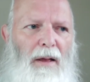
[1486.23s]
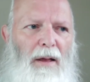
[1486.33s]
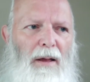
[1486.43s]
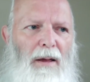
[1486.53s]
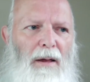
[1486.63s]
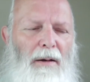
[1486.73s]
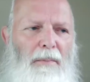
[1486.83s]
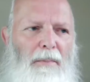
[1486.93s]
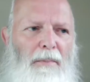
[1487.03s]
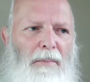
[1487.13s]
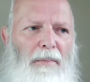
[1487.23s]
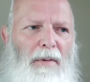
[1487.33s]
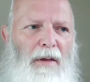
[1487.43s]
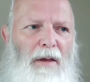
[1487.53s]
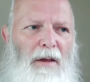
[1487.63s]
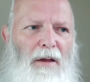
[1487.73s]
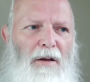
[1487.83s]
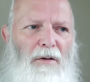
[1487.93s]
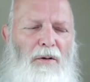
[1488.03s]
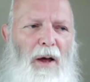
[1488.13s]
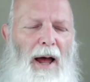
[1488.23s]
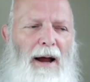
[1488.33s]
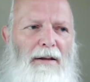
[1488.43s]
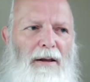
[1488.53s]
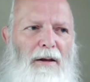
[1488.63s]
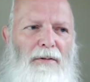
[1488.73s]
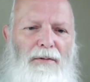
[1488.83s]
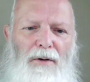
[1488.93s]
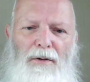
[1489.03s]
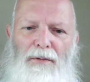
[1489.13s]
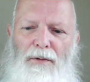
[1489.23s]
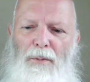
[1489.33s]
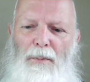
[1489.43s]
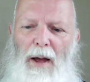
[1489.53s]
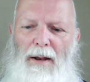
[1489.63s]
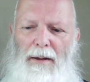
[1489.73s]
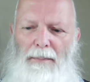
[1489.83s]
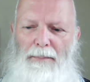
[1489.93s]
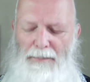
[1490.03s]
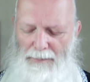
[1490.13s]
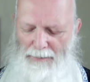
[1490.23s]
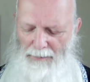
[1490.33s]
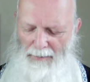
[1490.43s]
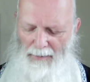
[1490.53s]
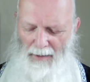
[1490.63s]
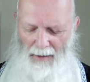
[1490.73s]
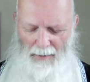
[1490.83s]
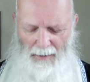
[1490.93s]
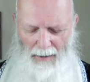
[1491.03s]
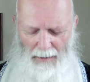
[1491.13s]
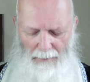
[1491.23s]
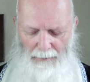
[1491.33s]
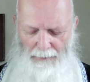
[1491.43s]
to act in a fruitful manner. Okay?